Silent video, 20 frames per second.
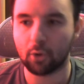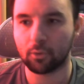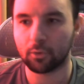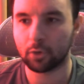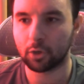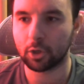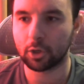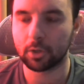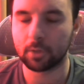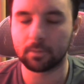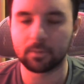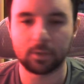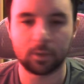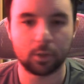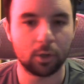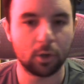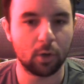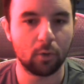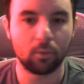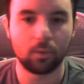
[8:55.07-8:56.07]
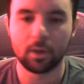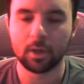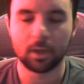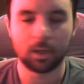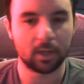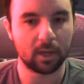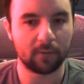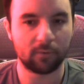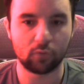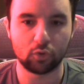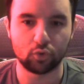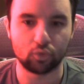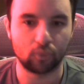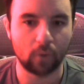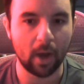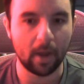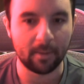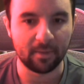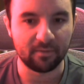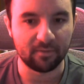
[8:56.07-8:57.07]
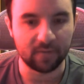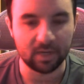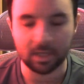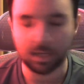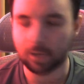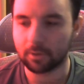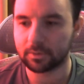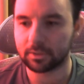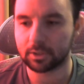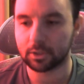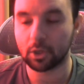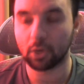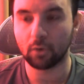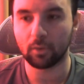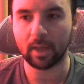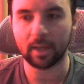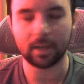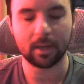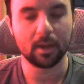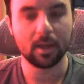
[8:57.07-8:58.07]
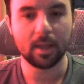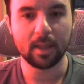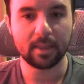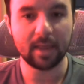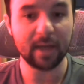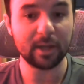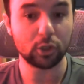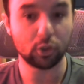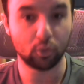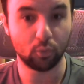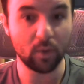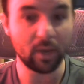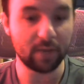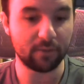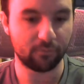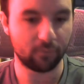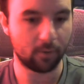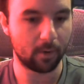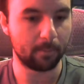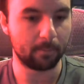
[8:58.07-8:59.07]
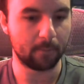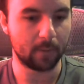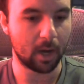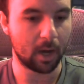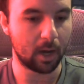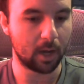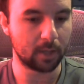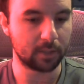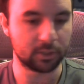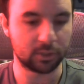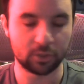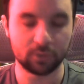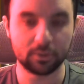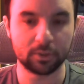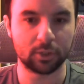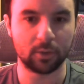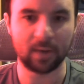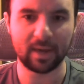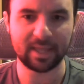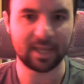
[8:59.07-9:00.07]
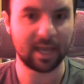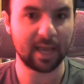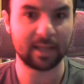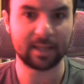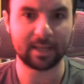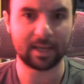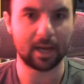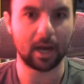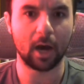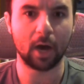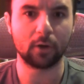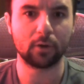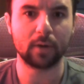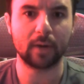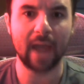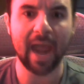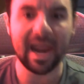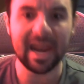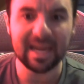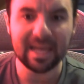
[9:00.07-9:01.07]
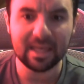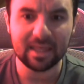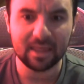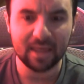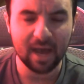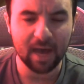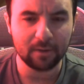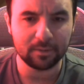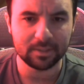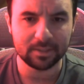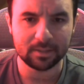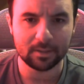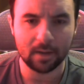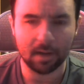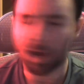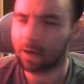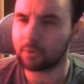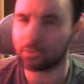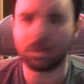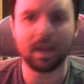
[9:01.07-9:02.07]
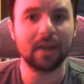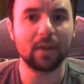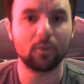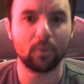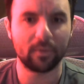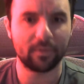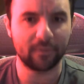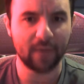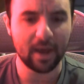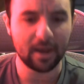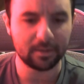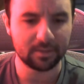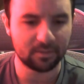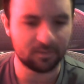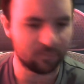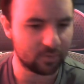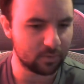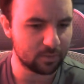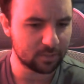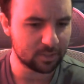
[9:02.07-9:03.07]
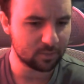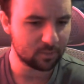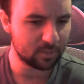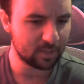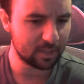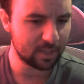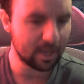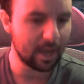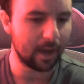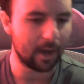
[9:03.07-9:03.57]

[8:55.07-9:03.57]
Or they're gonna, you know, cover drama videos. You know, like that tweet from Zuzu, I think had like 180,000, 181,000 views is what? Yeah,